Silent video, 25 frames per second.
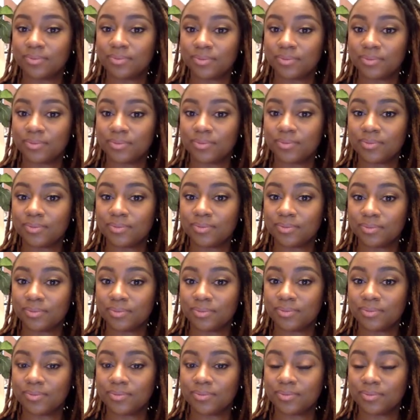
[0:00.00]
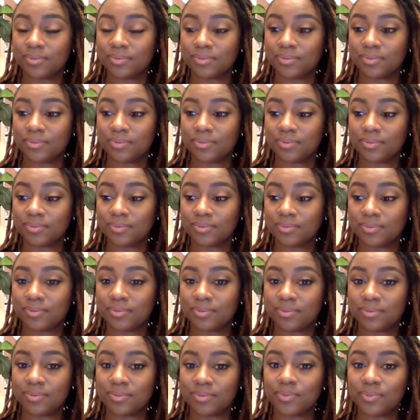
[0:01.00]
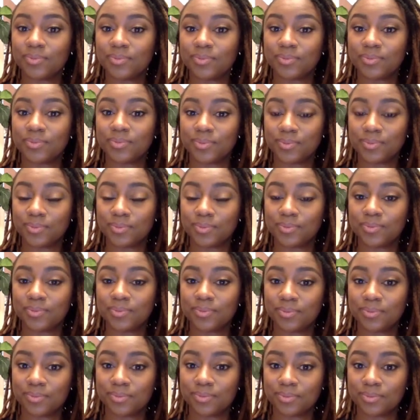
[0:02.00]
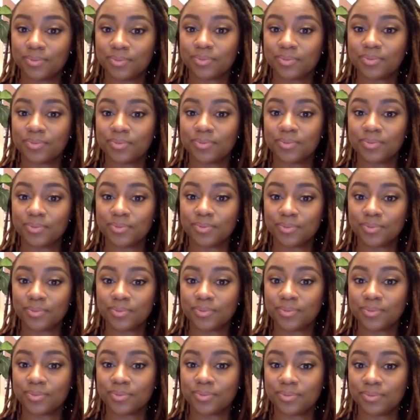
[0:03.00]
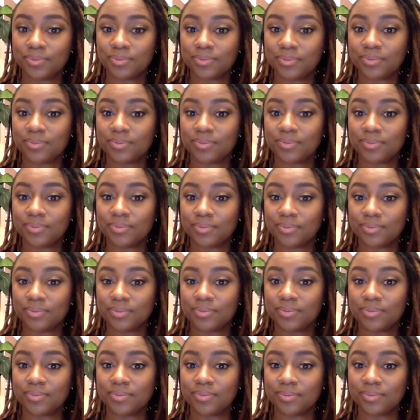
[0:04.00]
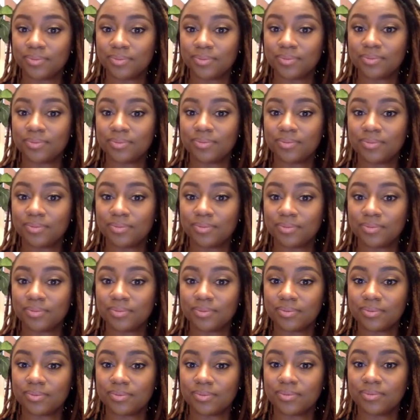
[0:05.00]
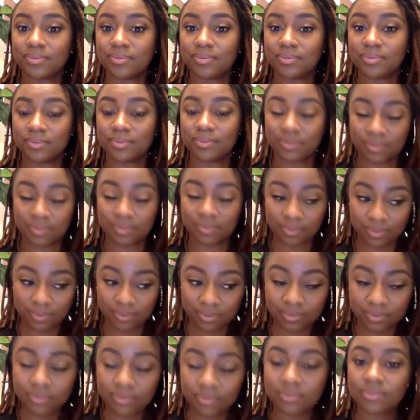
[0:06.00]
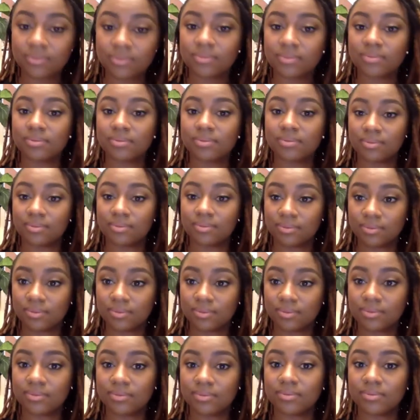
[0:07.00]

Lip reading: [no speech]